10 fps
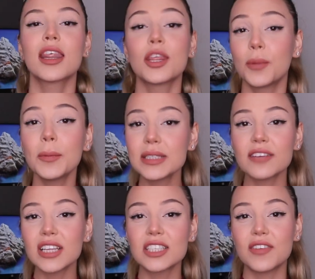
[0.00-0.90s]
The purpose
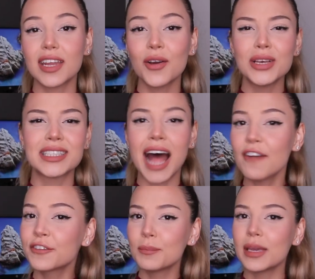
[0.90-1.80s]
of this video is
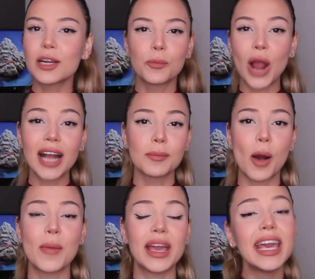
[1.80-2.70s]
not for me to brag
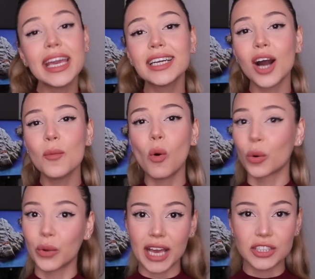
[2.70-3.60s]
about my income or
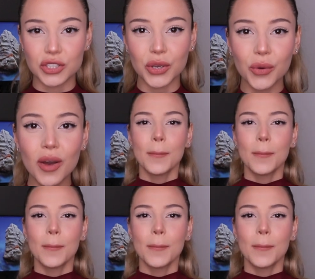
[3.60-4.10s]
what I do,